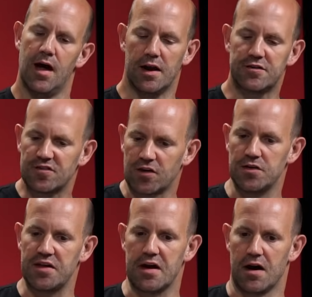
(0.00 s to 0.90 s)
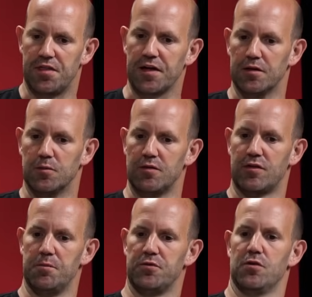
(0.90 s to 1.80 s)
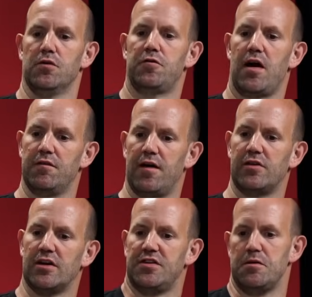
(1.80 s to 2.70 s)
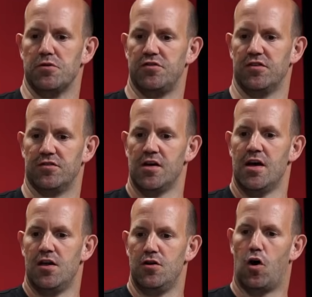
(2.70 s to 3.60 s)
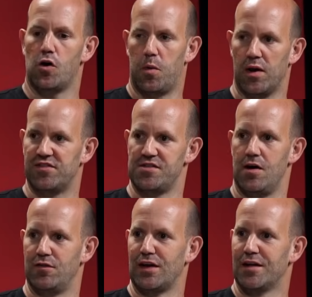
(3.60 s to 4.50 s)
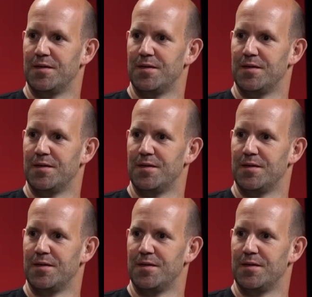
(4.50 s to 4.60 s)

And it's this idea, I think, that we've come to of having a team which is not quite starving.